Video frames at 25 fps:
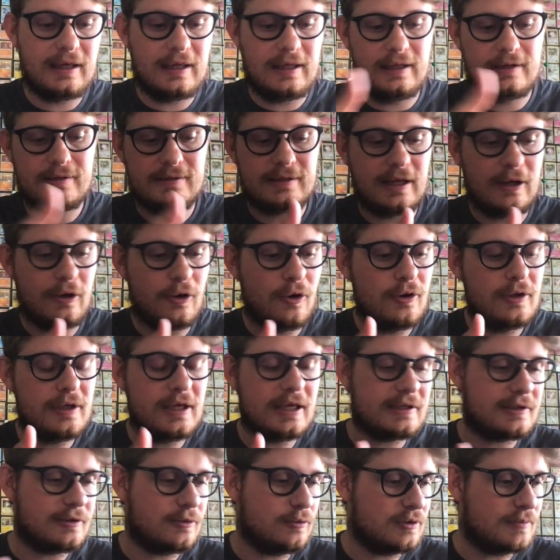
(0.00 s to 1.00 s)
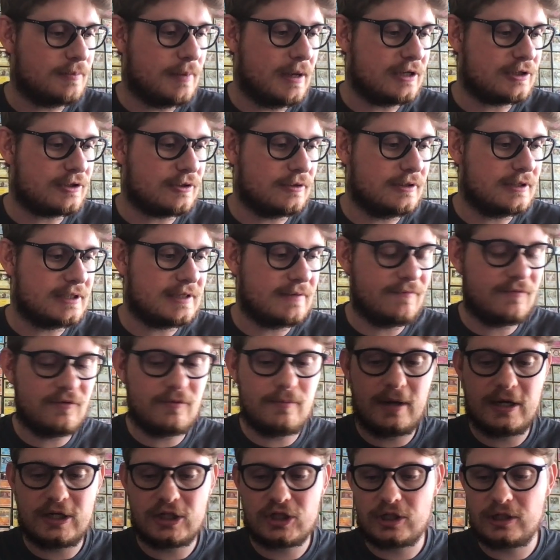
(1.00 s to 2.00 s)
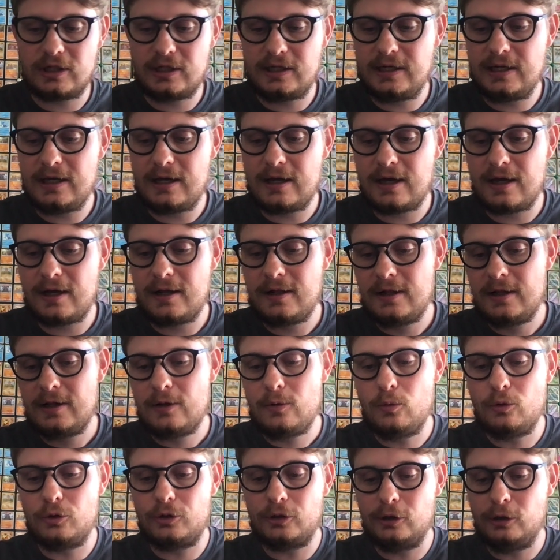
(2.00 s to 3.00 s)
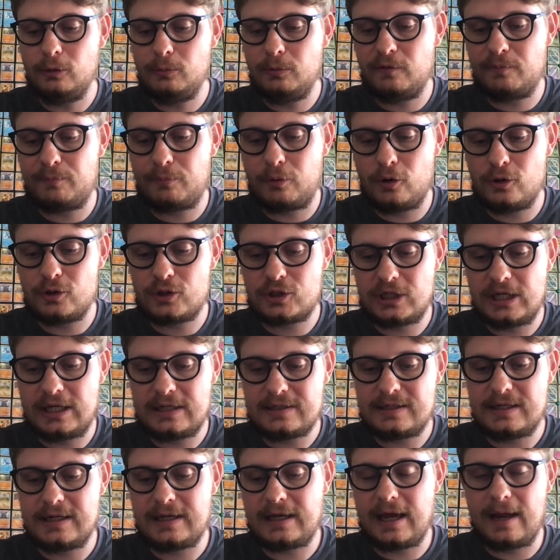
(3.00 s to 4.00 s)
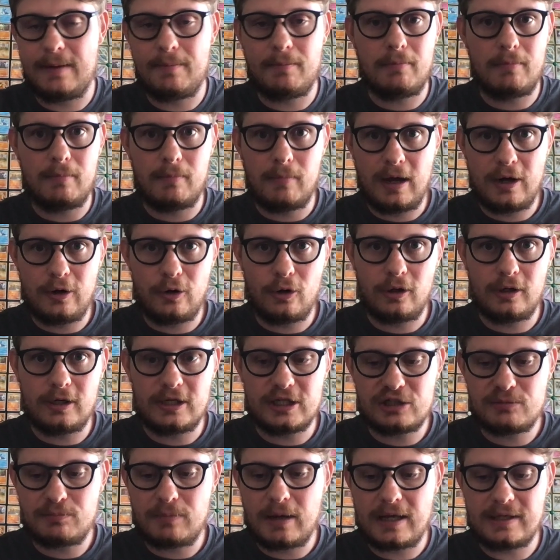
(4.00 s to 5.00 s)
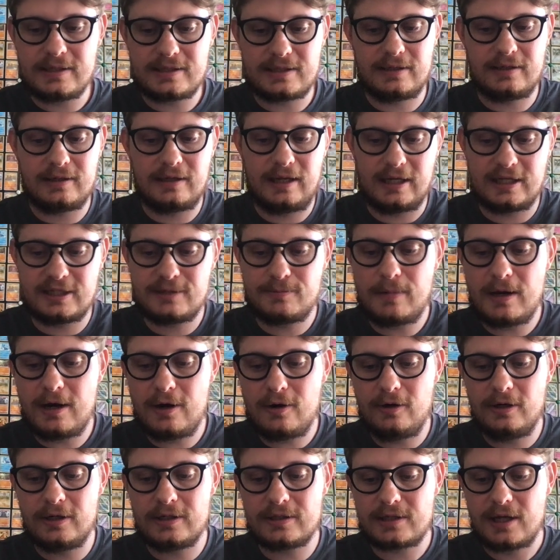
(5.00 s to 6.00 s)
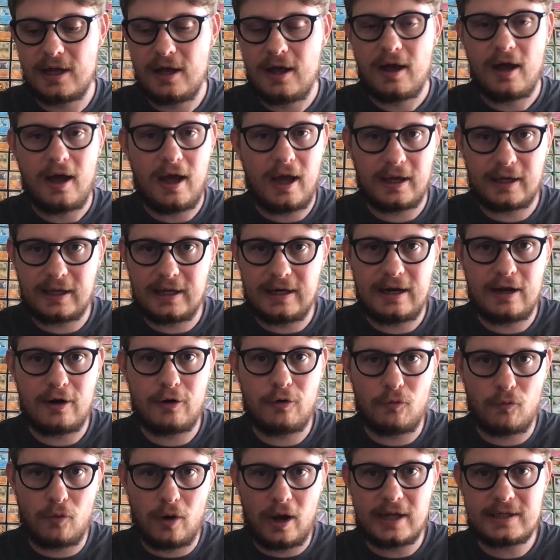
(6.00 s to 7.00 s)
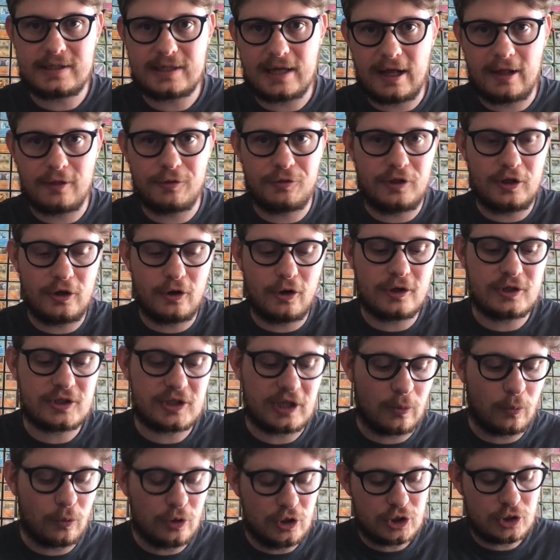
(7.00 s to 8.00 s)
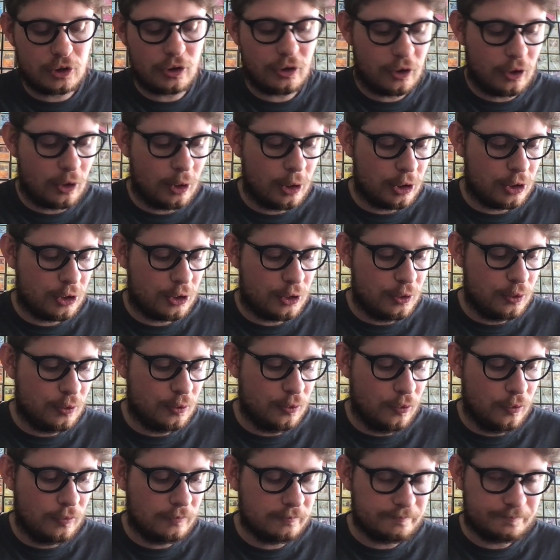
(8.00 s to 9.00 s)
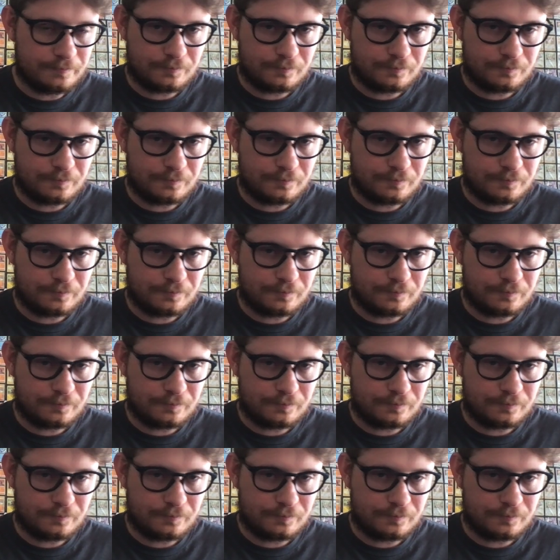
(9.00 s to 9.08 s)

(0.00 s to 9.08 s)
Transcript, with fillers: and say, oh yes, it was based on this information here, with a little bit of processing and my knowledge base and experience, I can now write out the answer. And when you start going through